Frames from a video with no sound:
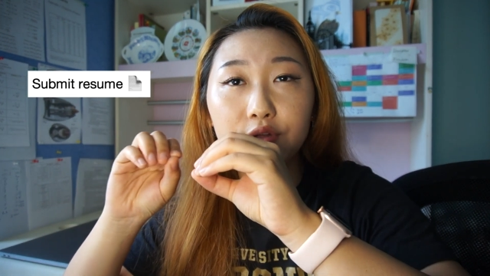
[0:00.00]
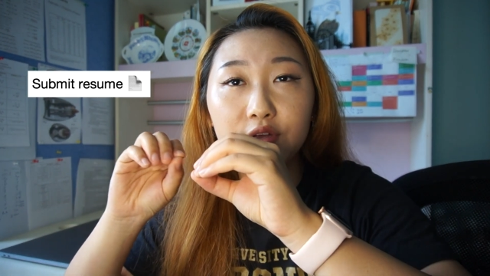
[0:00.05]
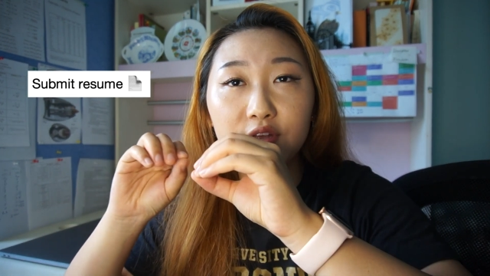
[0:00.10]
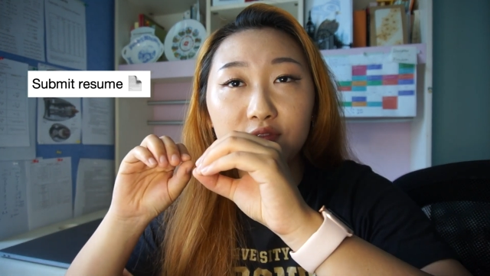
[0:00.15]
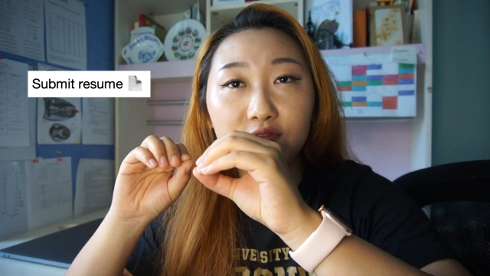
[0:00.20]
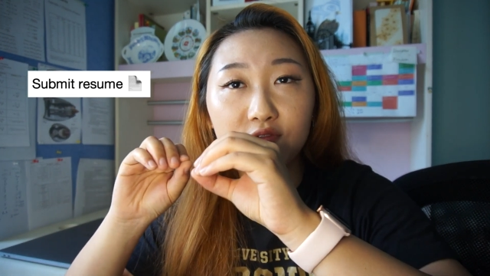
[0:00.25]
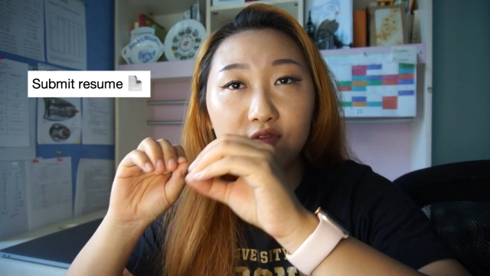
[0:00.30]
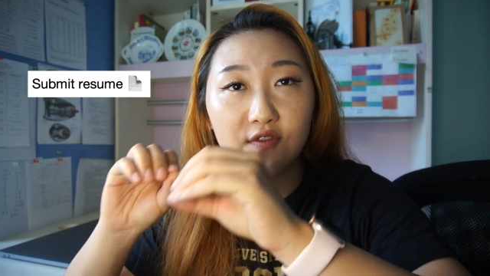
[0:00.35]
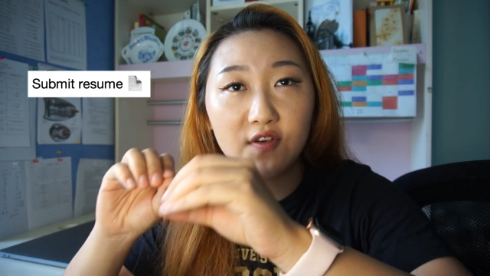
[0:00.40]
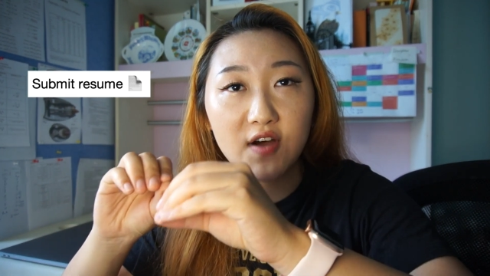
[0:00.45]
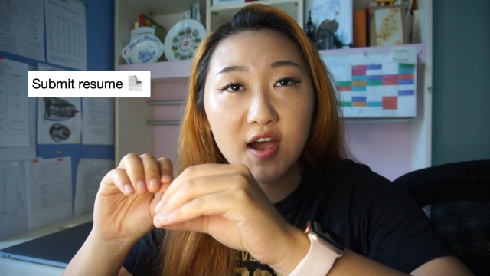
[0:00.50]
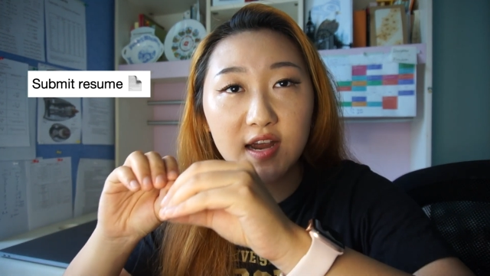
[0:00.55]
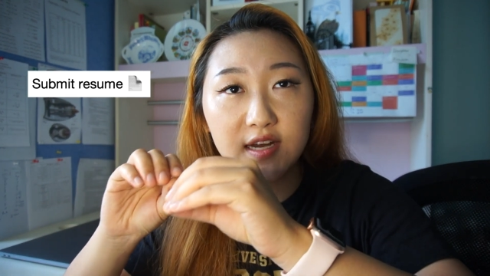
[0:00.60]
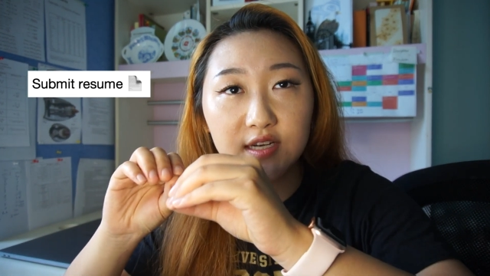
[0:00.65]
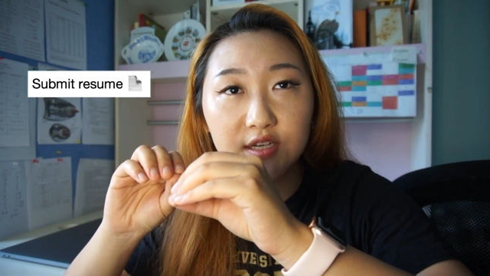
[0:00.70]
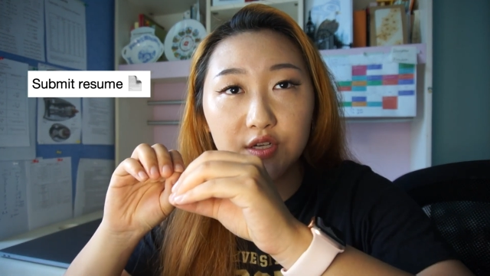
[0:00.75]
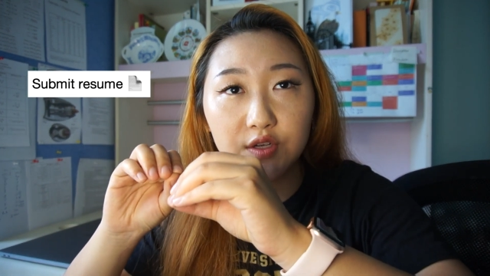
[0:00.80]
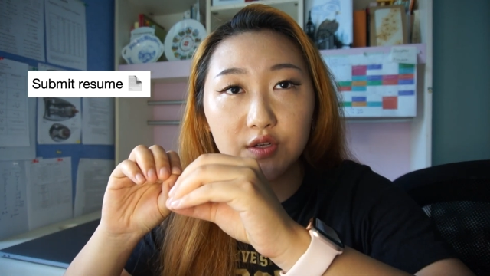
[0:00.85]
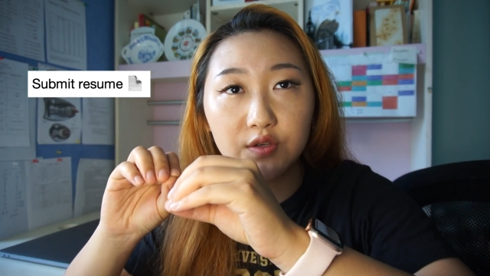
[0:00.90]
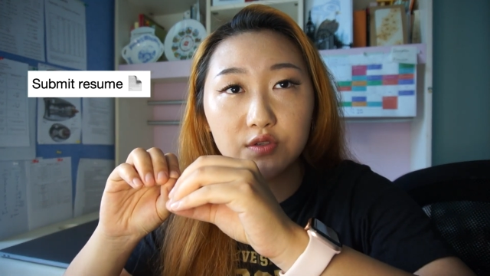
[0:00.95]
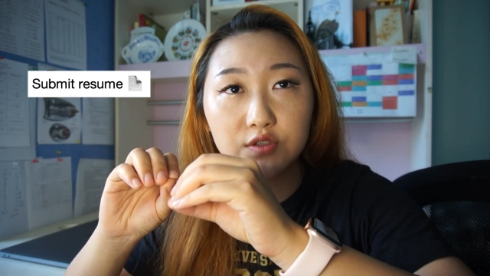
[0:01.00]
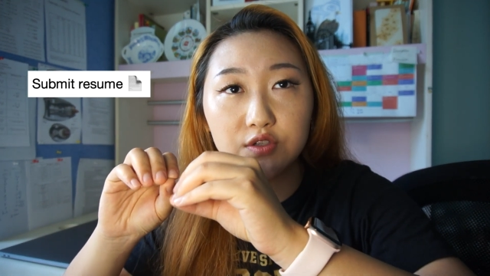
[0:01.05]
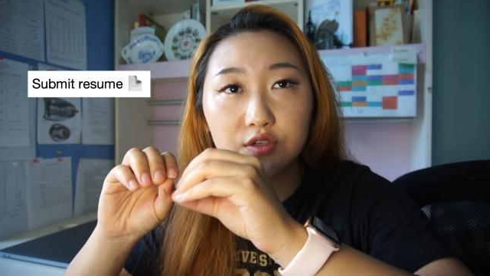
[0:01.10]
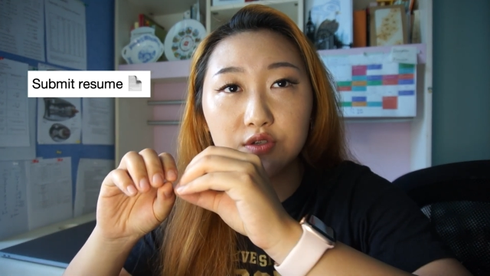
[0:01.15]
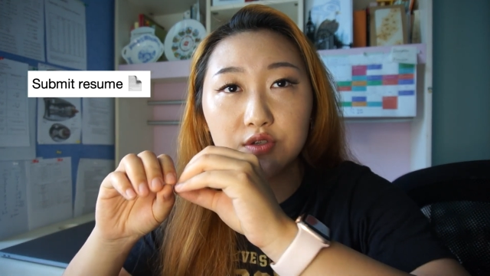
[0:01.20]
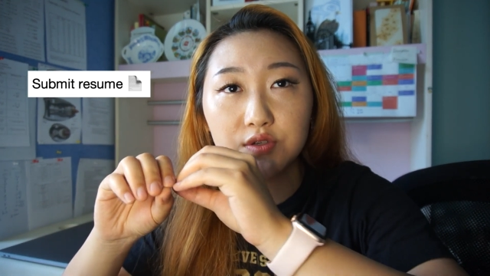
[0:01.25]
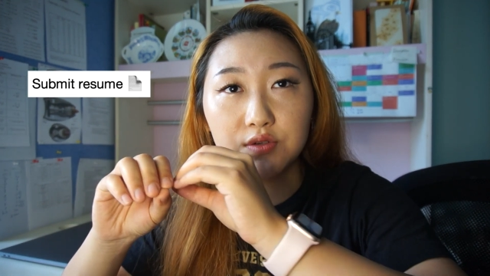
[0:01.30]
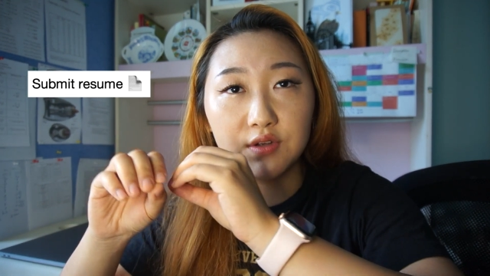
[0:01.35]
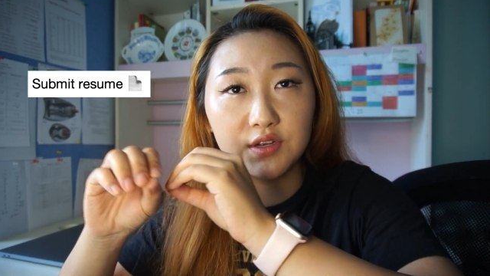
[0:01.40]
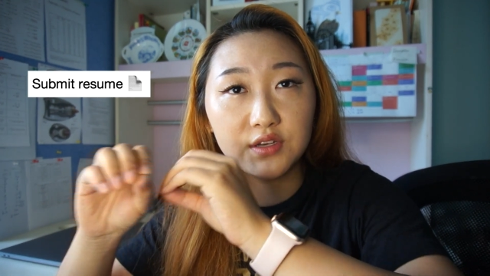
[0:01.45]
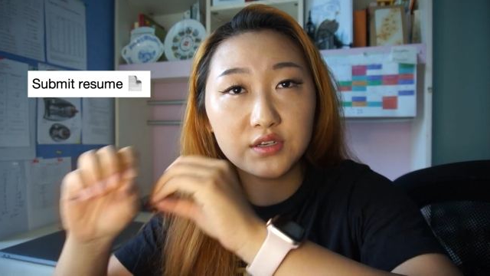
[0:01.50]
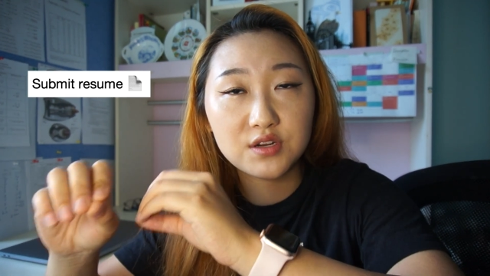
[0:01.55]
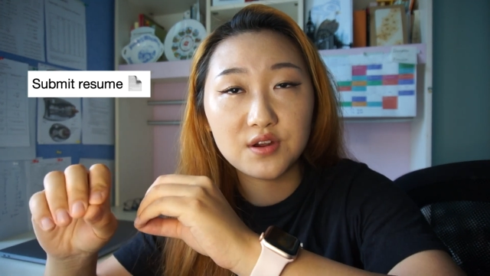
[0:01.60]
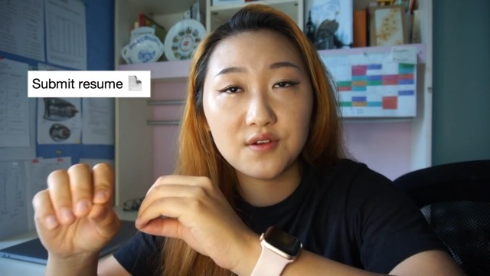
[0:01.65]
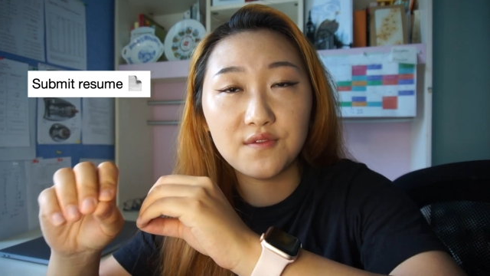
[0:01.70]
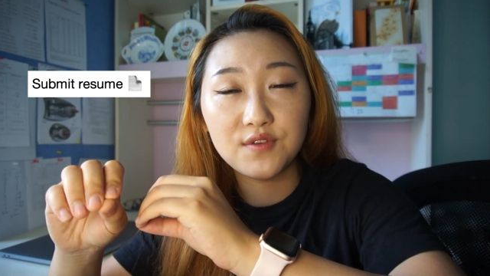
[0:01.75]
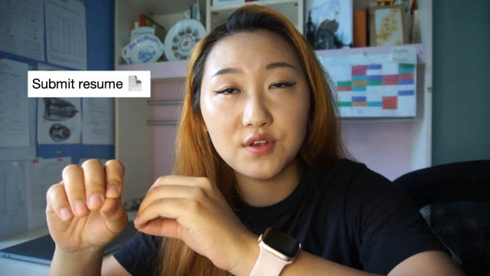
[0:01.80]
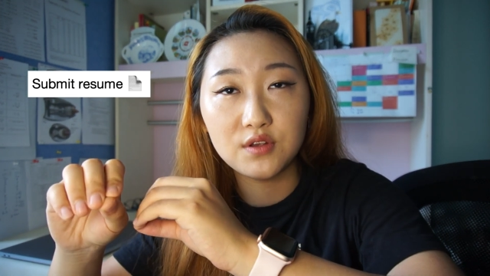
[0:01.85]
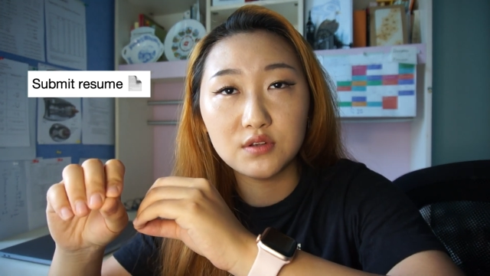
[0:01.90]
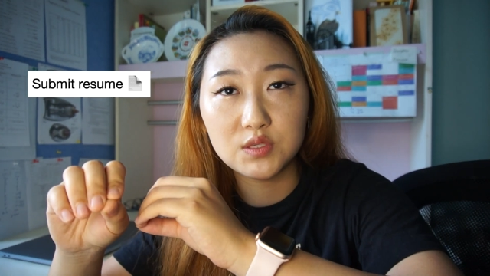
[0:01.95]
invite you to do
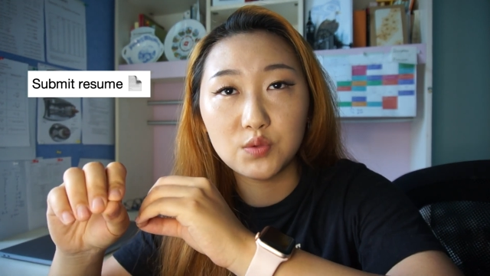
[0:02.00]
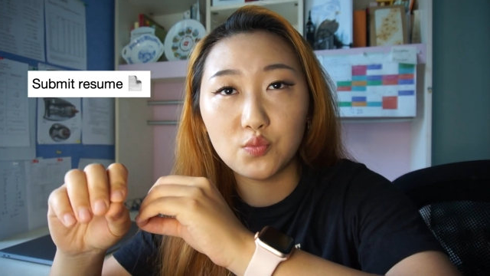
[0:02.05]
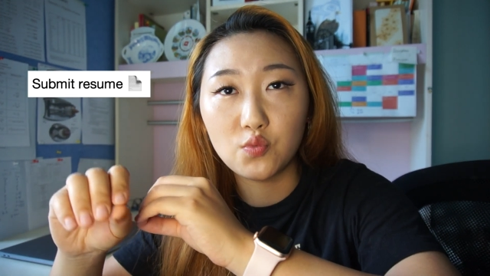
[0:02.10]
interviews